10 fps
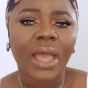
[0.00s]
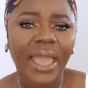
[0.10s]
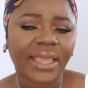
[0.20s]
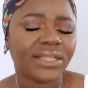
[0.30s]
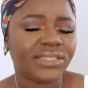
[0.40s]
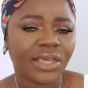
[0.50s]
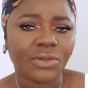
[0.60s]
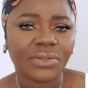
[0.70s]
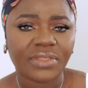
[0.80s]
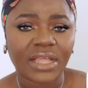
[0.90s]
I can tell
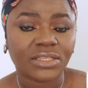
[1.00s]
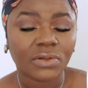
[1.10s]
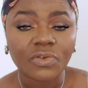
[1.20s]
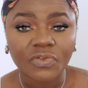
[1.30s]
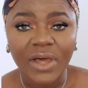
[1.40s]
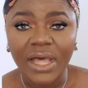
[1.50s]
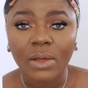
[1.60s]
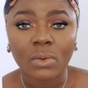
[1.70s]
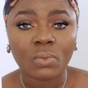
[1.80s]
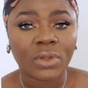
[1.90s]
you that so
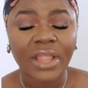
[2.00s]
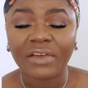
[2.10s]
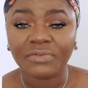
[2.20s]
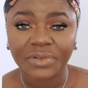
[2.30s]
far what I've